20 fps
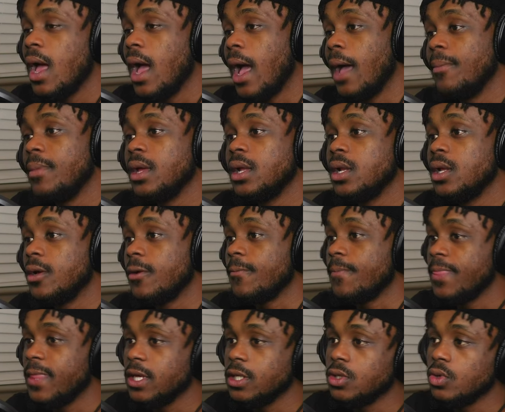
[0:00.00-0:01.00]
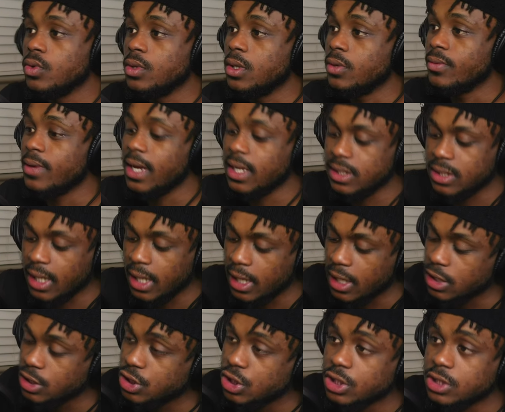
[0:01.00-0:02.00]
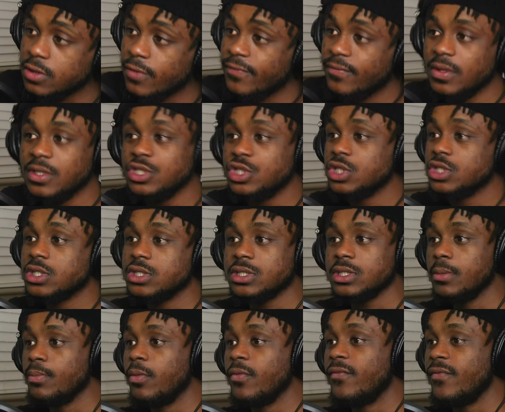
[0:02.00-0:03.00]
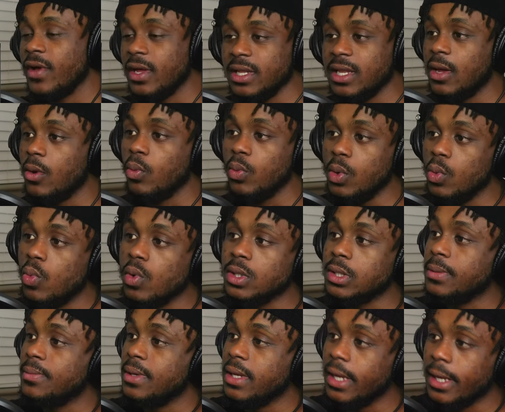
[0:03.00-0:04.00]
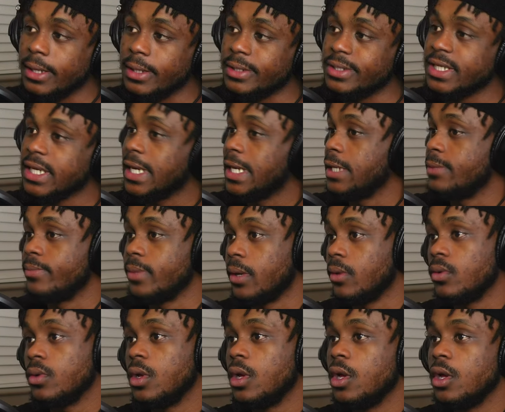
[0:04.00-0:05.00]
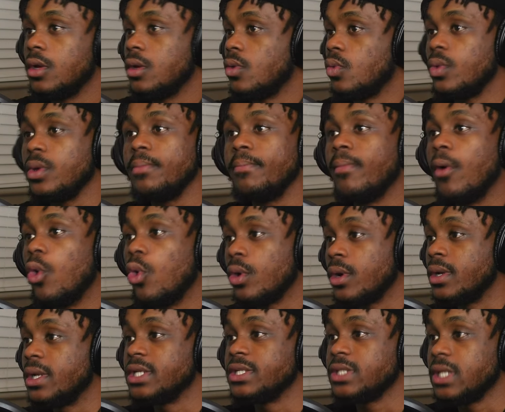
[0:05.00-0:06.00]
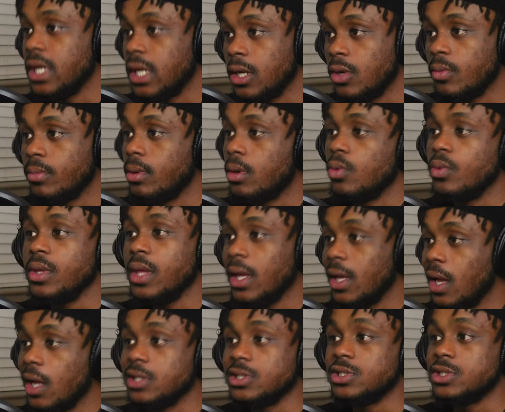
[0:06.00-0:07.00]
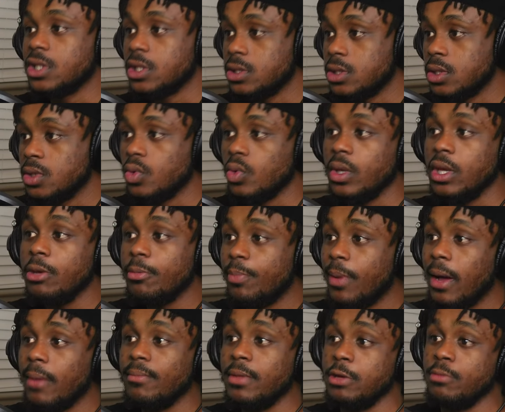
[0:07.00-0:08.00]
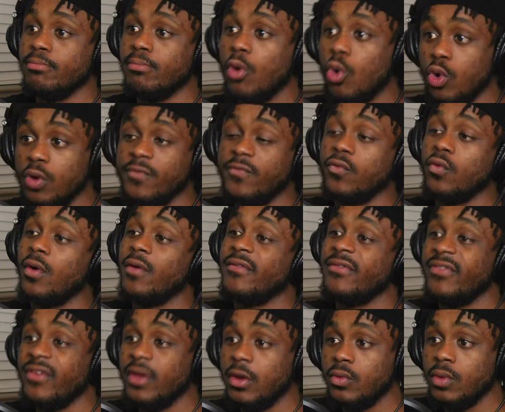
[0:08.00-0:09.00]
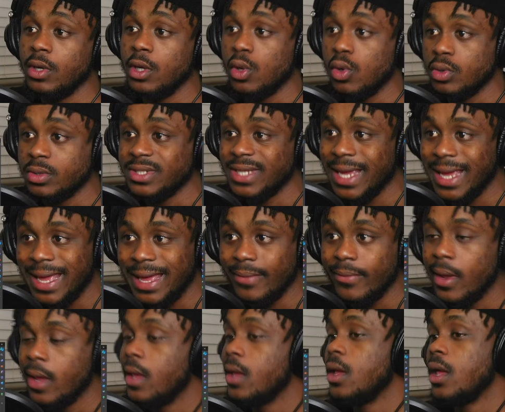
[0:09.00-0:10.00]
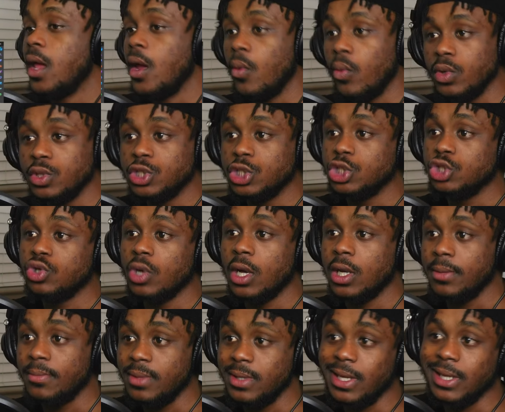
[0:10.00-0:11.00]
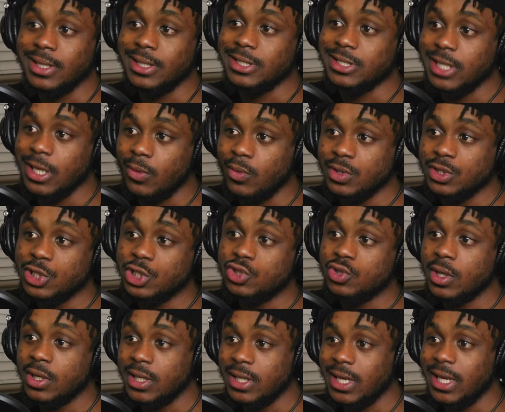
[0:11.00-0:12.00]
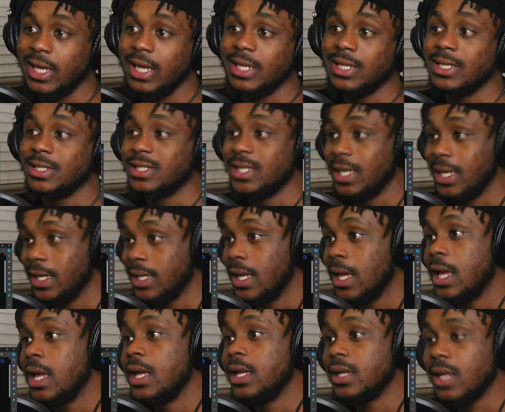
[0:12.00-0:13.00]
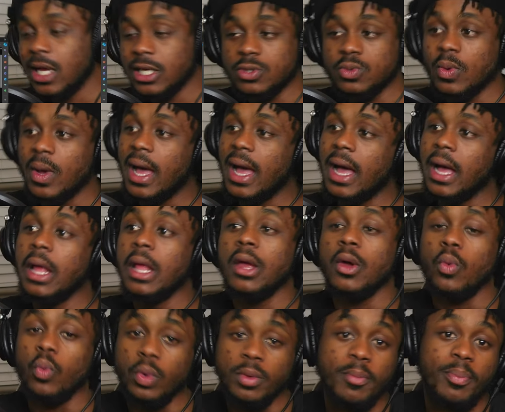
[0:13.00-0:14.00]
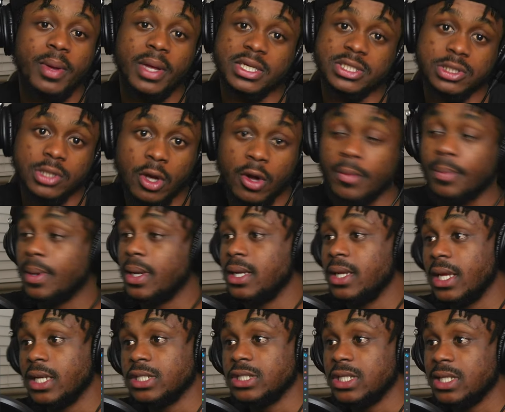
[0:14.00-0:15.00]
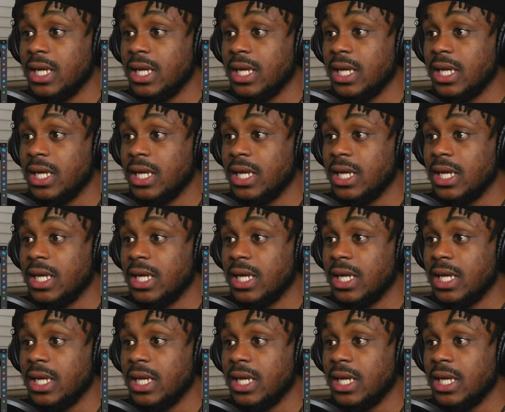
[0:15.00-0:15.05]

I mean, look, they're doing the right thing. It's just a, it's just a simple fact that we want to be entertained, bro. We bored as hell, bro. We ain't got shit to do. He probably bored for a very long time, and we're just trying to be entertained. We're just trying to get entertained. That's why we pissed off by that shit.